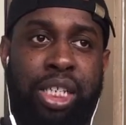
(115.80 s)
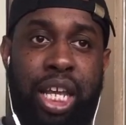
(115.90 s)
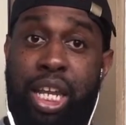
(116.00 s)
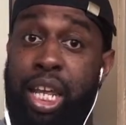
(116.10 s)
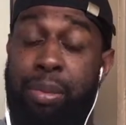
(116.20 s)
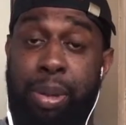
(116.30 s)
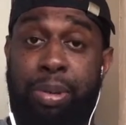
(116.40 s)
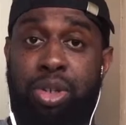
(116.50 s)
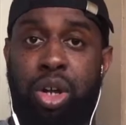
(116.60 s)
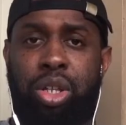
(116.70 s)
And then
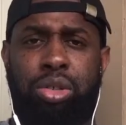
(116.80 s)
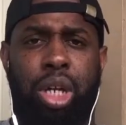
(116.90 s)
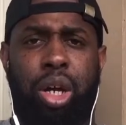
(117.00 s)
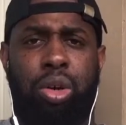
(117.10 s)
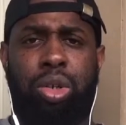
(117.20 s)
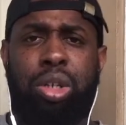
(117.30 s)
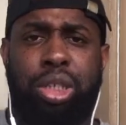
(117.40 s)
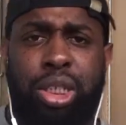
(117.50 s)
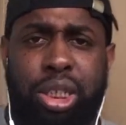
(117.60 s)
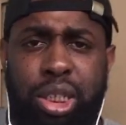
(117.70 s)
people start knowing, like, "Oh, yo,
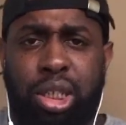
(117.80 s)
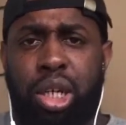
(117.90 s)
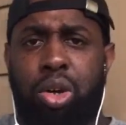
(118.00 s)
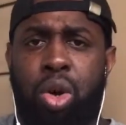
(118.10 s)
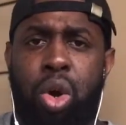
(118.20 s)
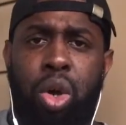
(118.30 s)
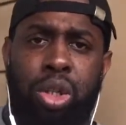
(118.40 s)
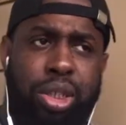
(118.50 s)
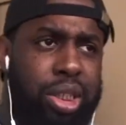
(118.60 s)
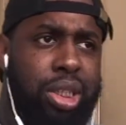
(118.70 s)
this isn't
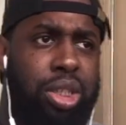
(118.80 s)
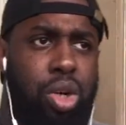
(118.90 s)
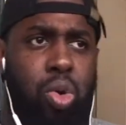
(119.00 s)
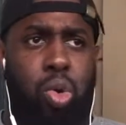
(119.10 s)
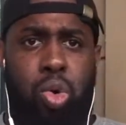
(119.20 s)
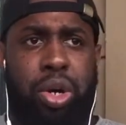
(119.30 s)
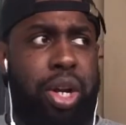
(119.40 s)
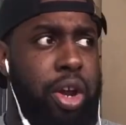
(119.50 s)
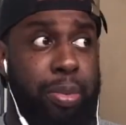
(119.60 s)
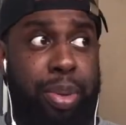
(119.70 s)
an
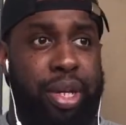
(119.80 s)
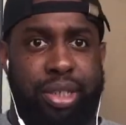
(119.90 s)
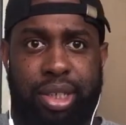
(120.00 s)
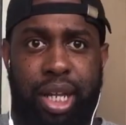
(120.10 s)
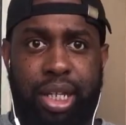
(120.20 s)
ordinary peasant.